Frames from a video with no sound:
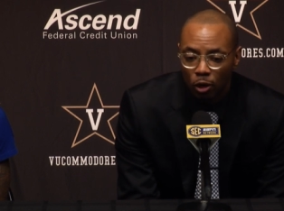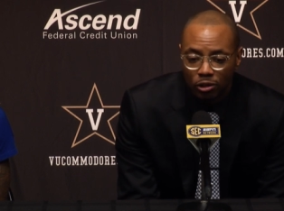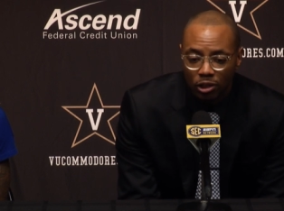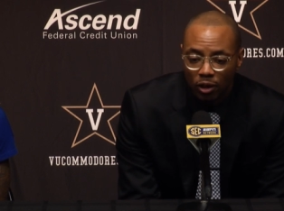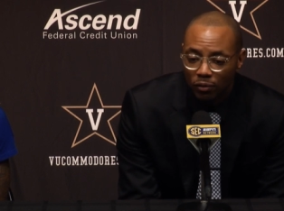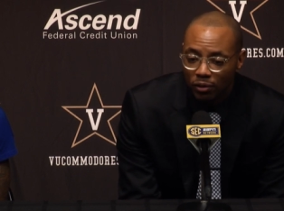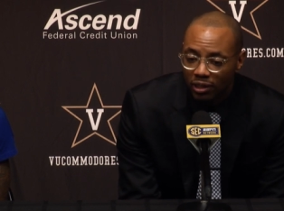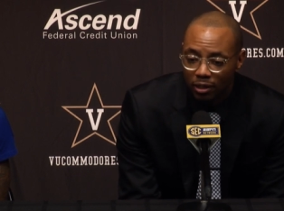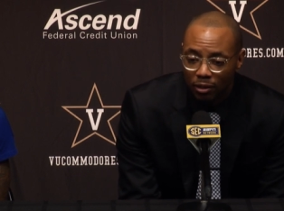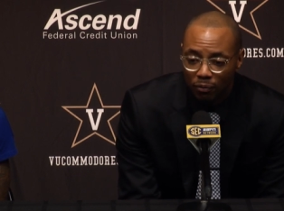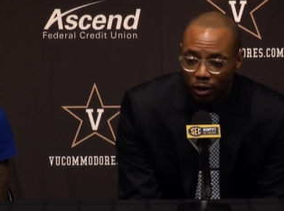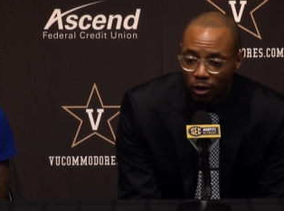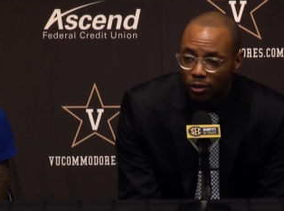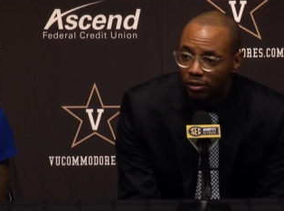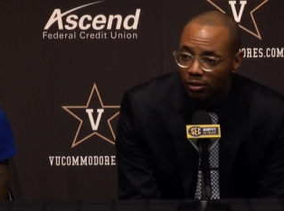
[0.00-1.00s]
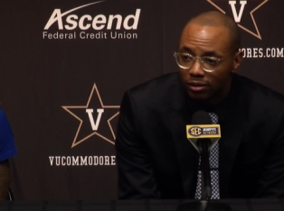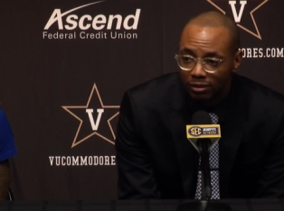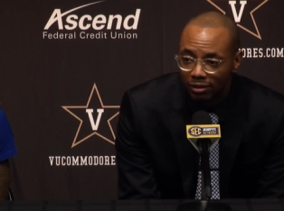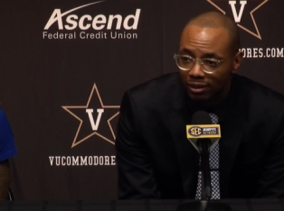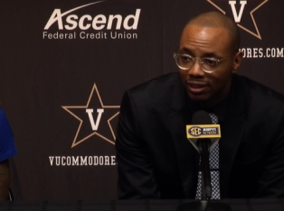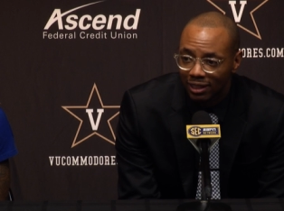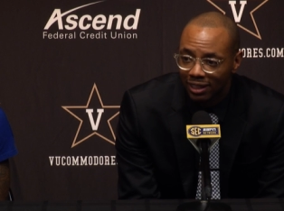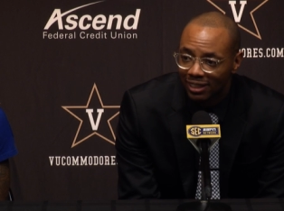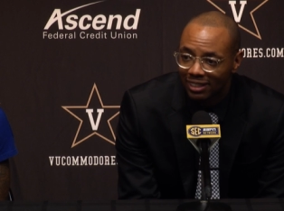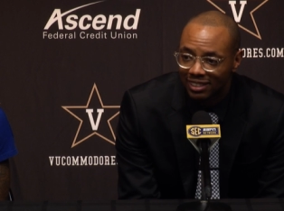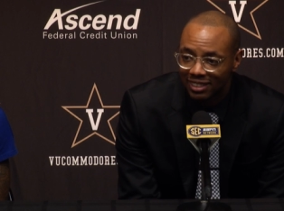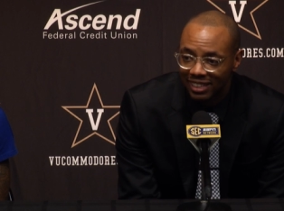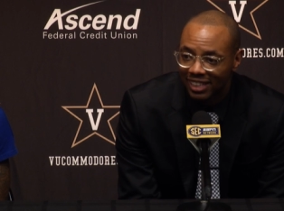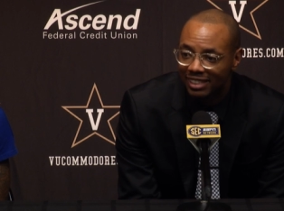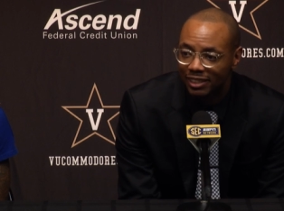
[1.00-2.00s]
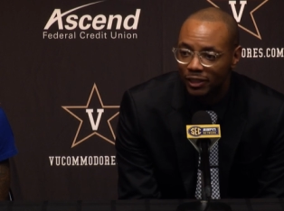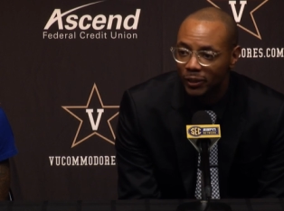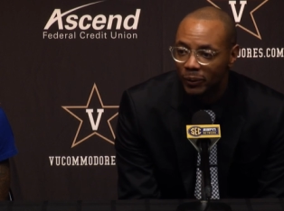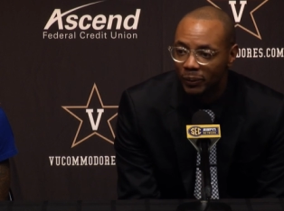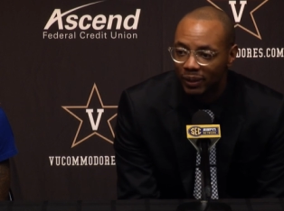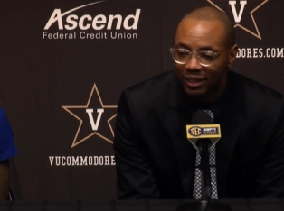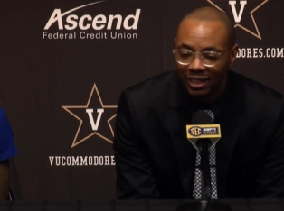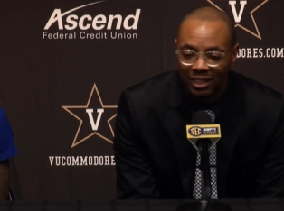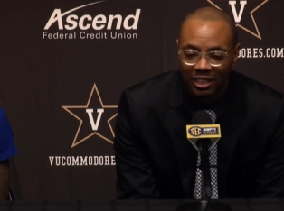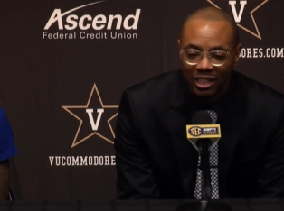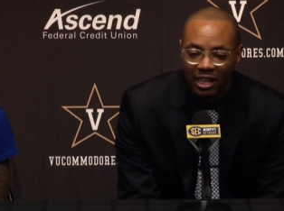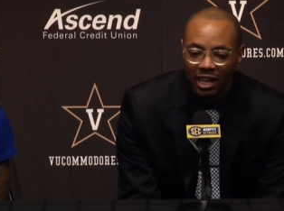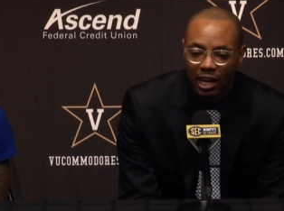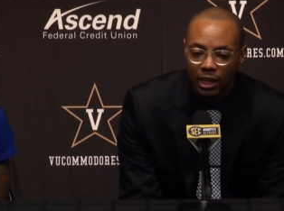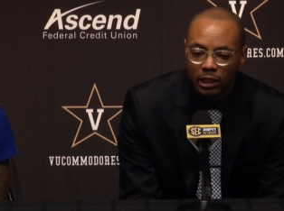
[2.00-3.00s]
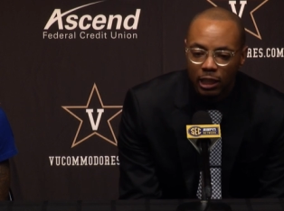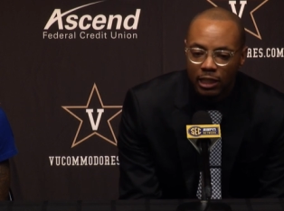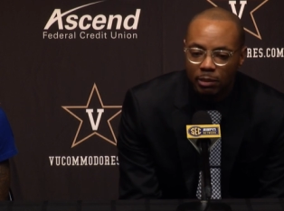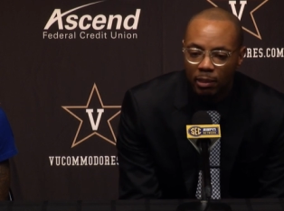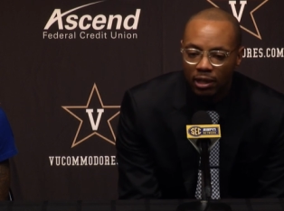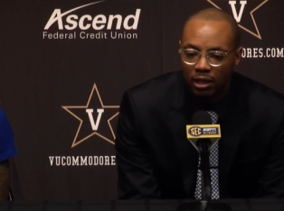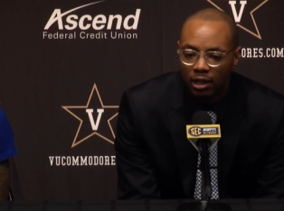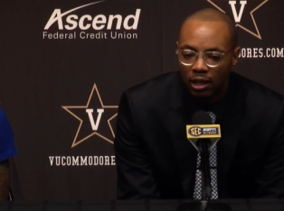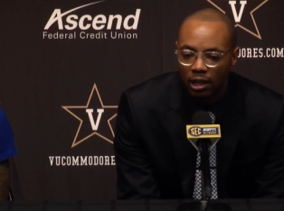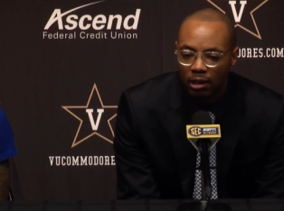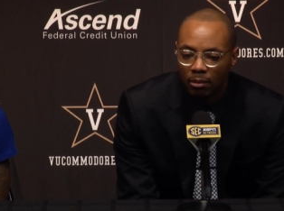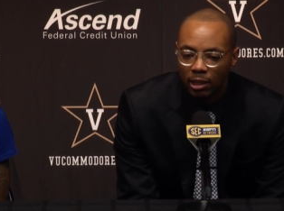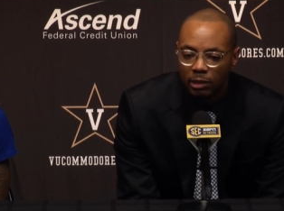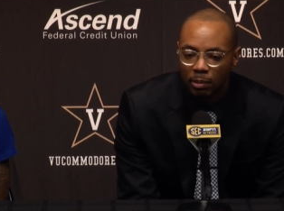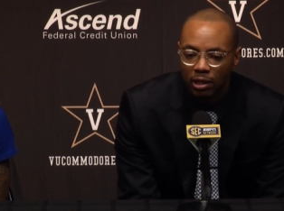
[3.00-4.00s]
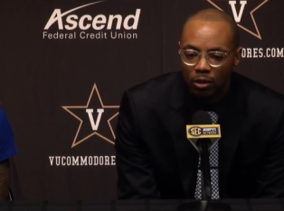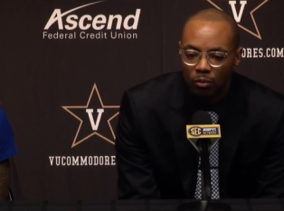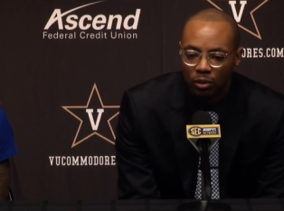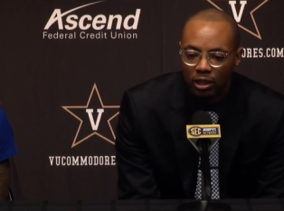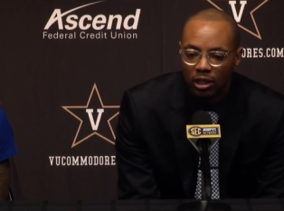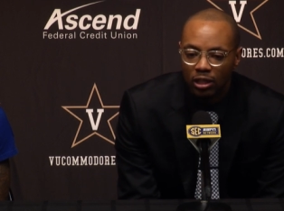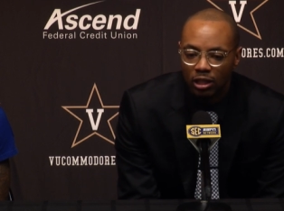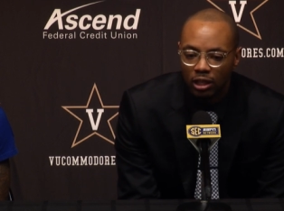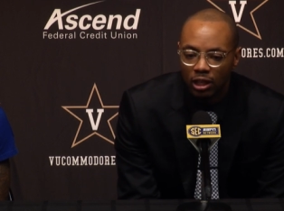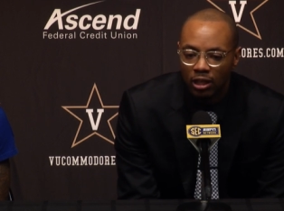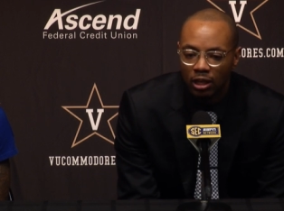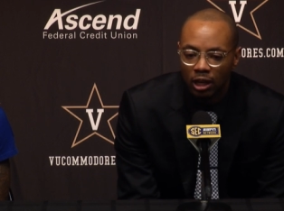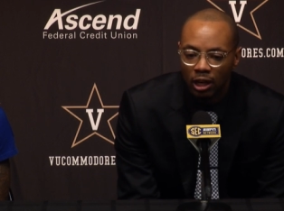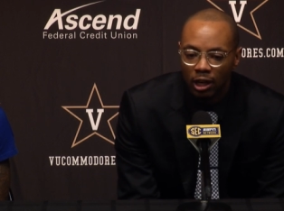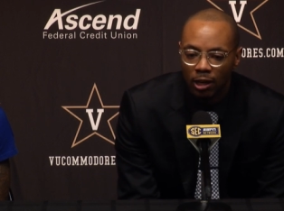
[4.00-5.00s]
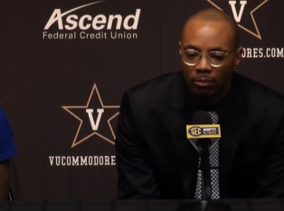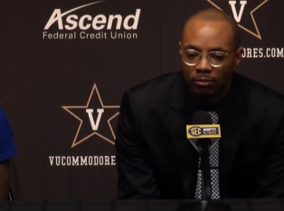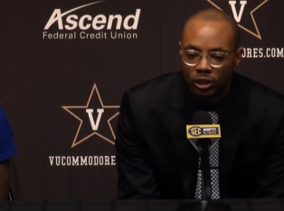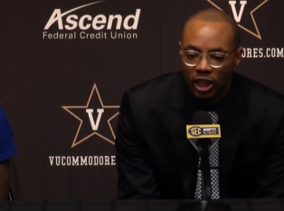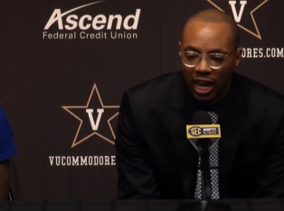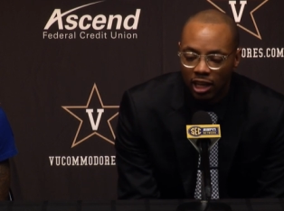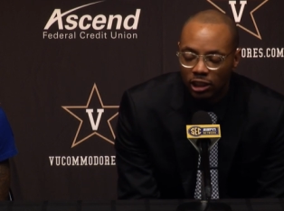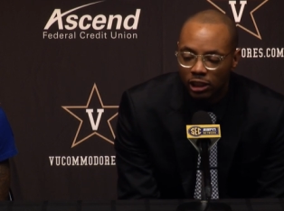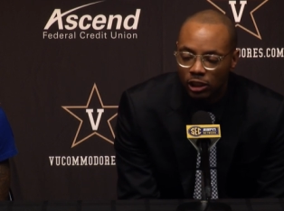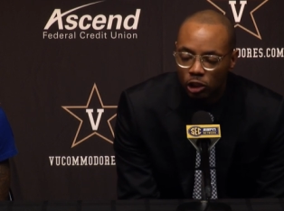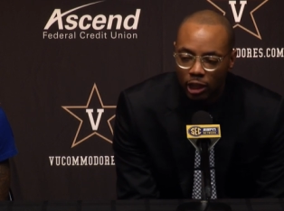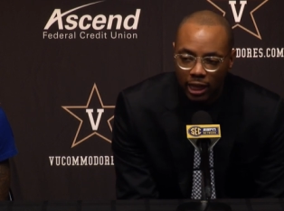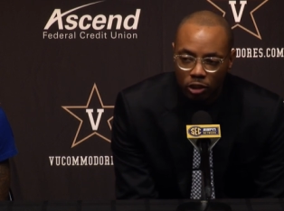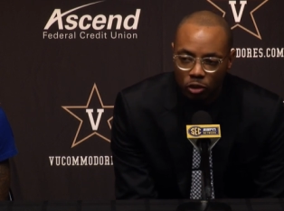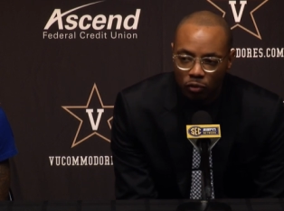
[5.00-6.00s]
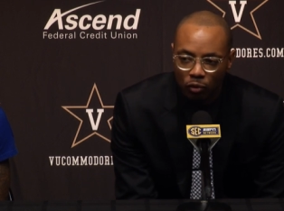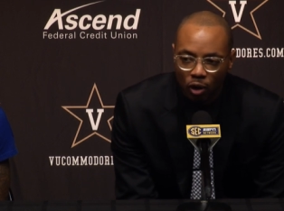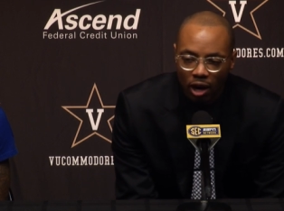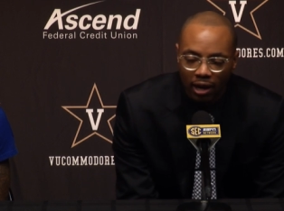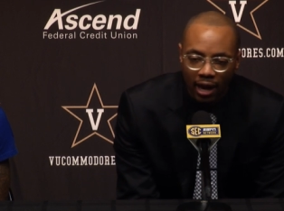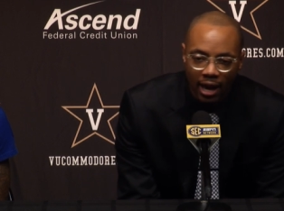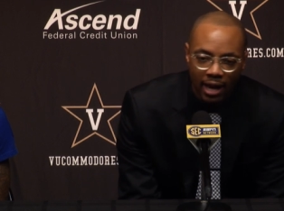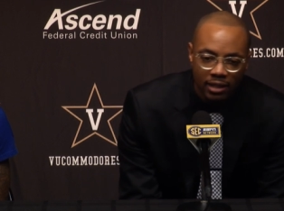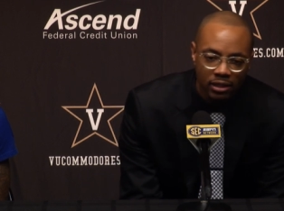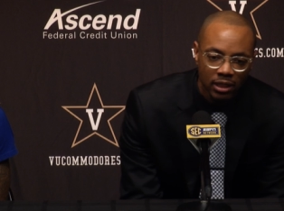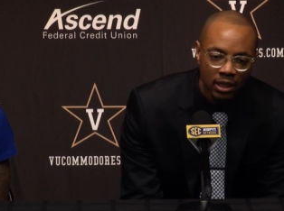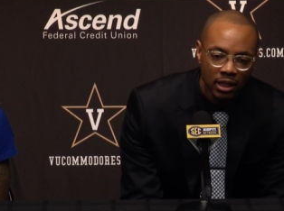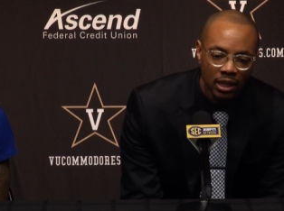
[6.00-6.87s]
No tougher than the first 6-2. It's been a really good, challenging schedule for our guys.